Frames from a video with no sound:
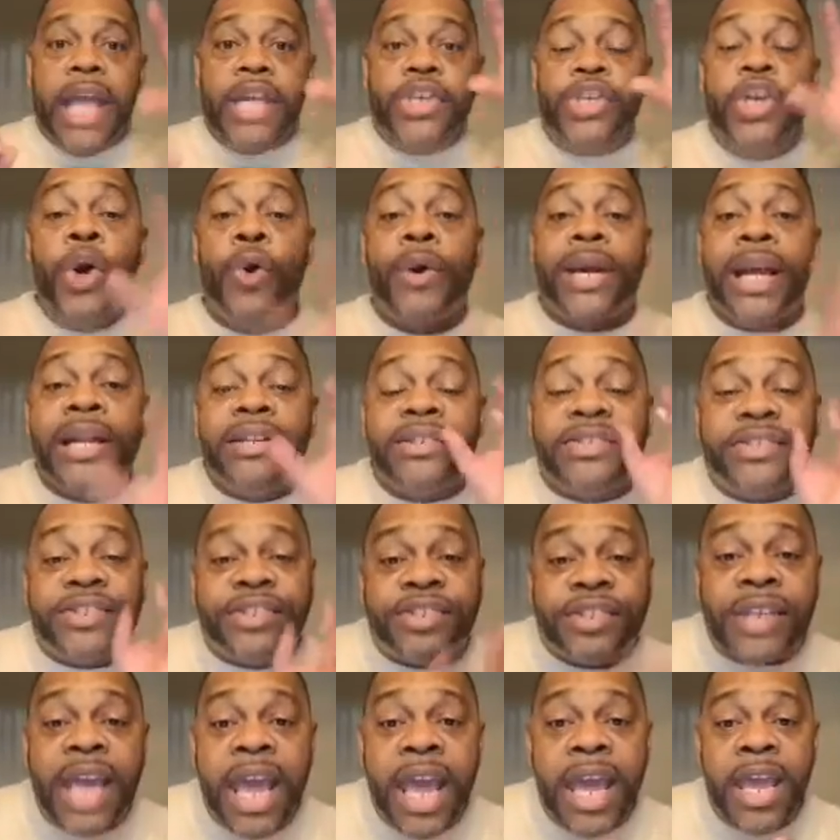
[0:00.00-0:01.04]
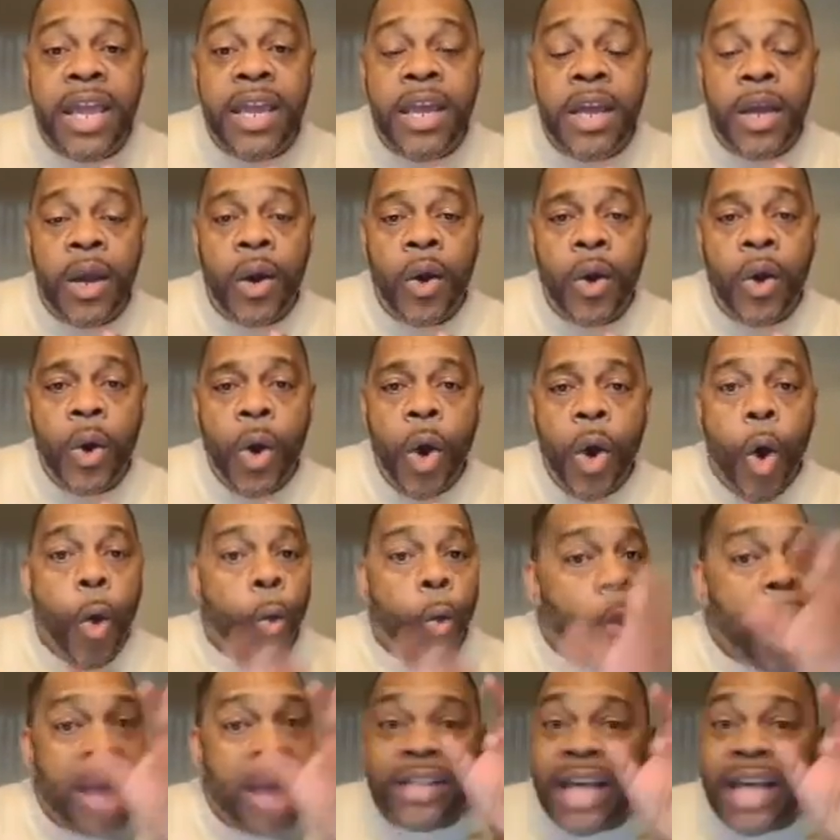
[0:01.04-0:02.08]
you can see
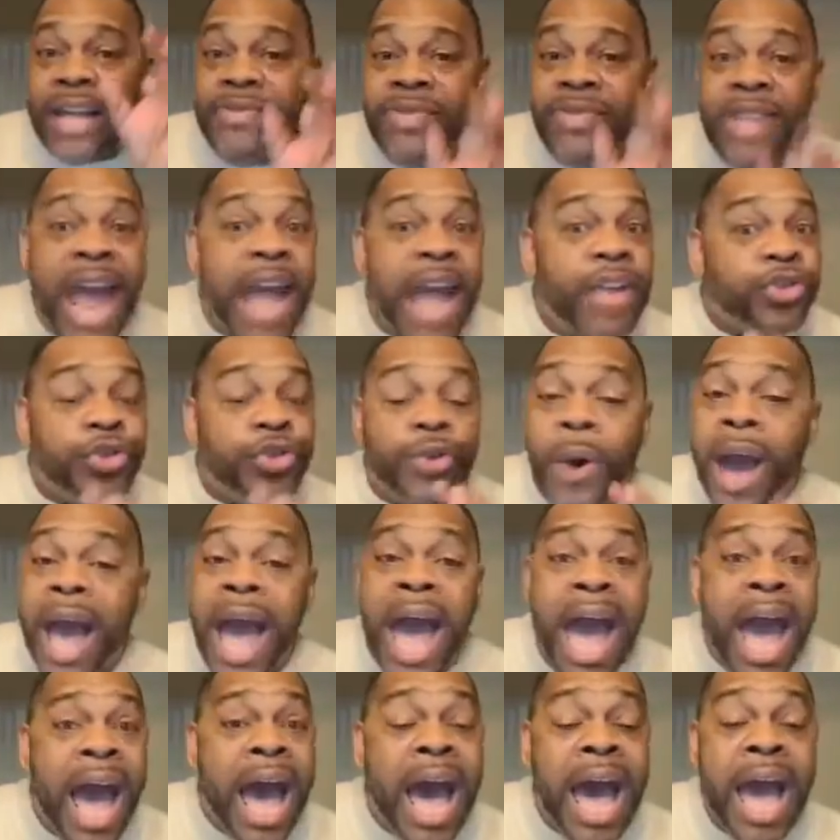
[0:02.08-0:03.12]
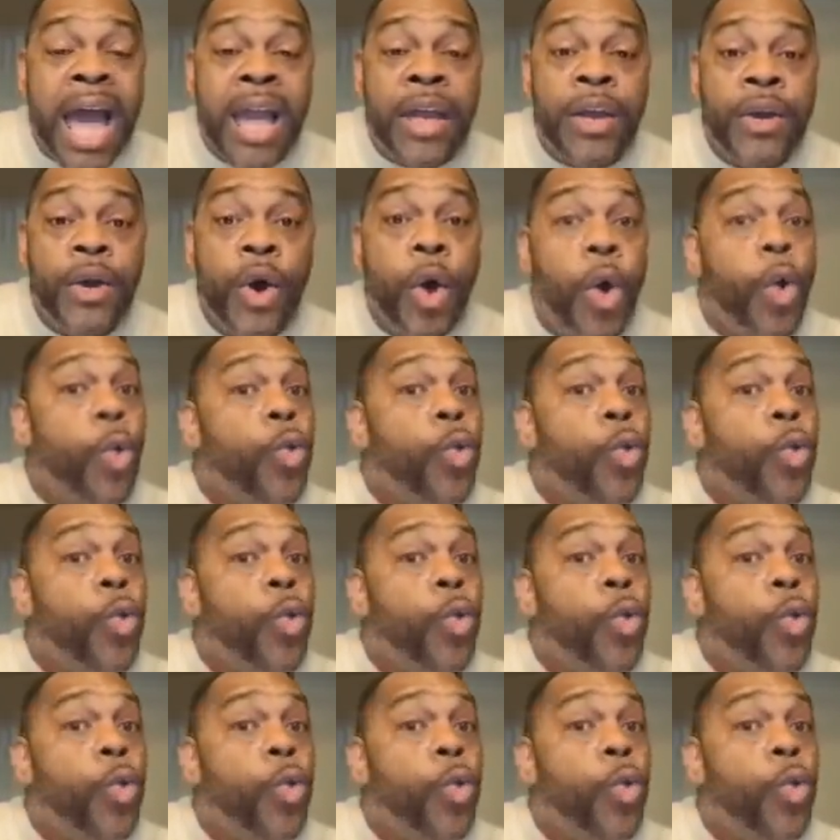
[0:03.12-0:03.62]
what the natural eye